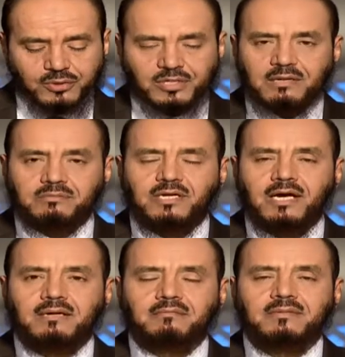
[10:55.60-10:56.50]
at the same
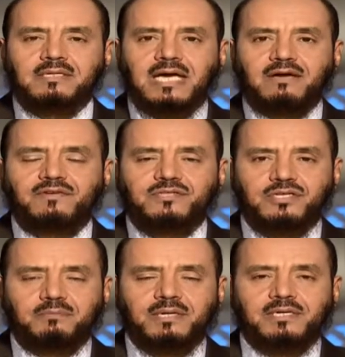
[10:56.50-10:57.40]
time gave us
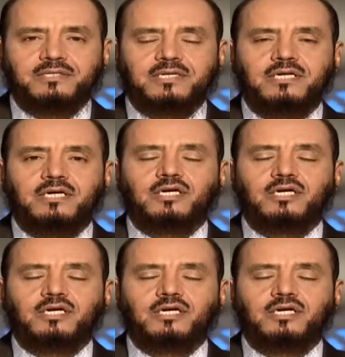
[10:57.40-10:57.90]
the ability